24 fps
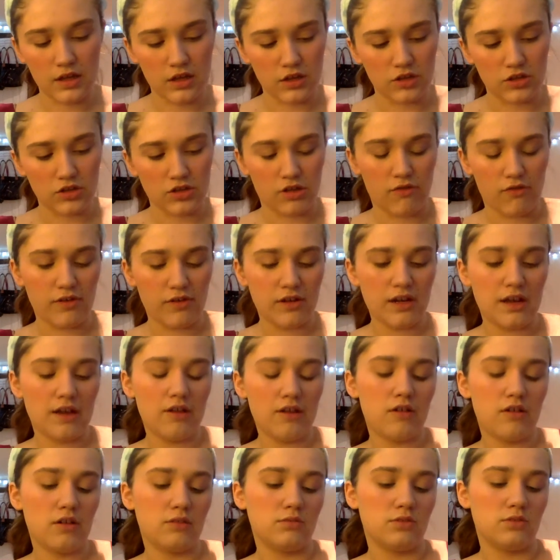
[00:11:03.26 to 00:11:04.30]
So for
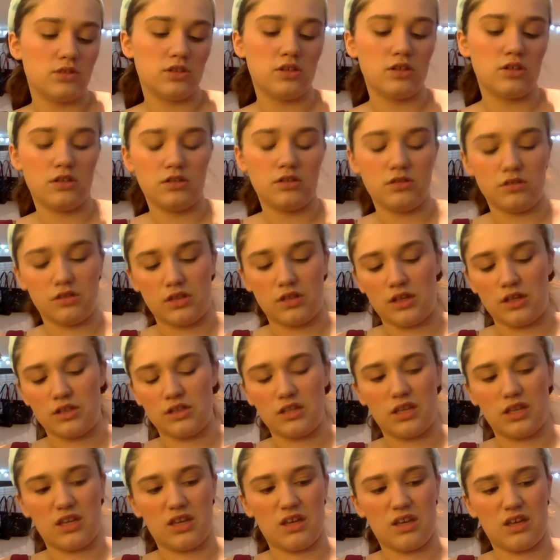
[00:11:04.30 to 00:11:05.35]
now, I'm just going to use this,
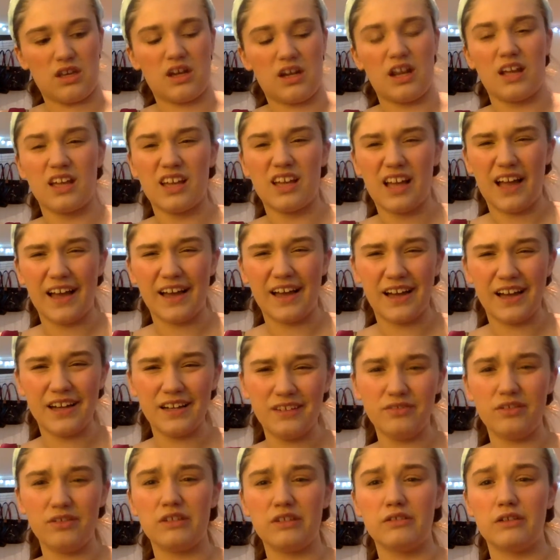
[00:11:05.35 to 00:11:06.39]
and I kind
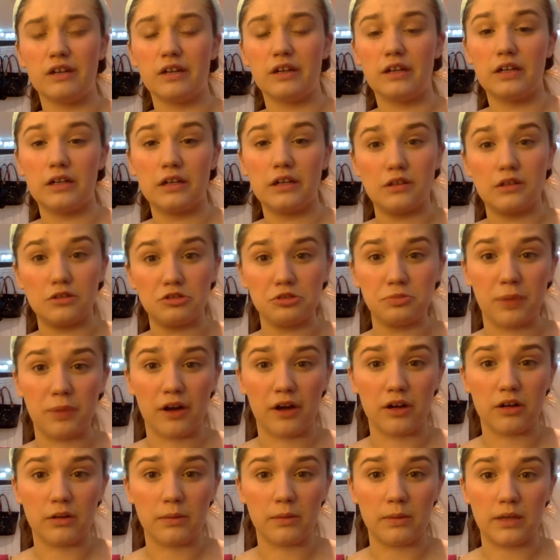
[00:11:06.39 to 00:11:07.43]
of regret getting a loose
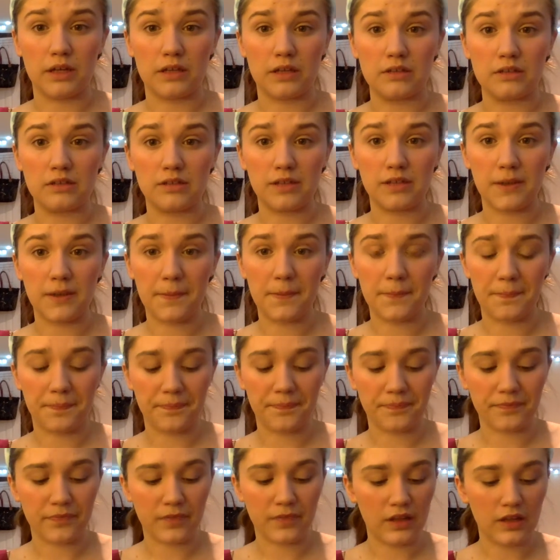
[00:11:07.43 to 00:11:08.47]
powder because it
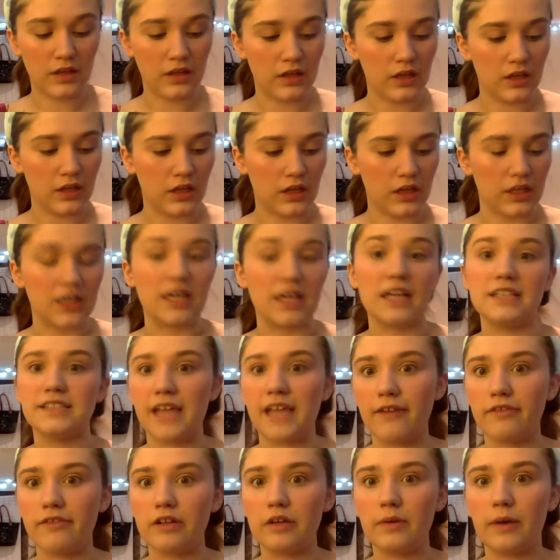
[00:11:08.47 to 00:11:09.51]
gets
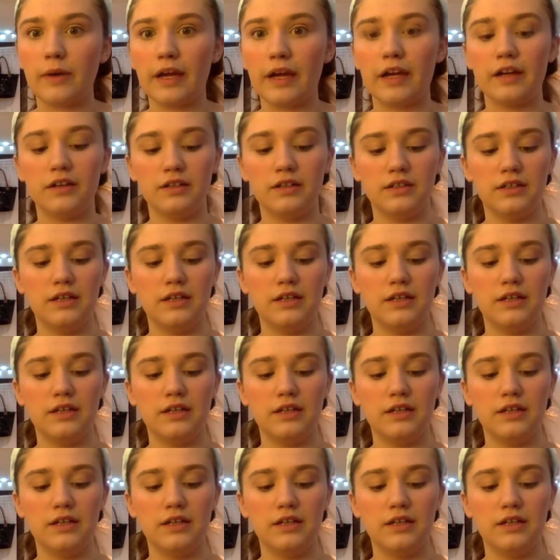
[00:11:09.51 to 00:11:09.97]
everywhere.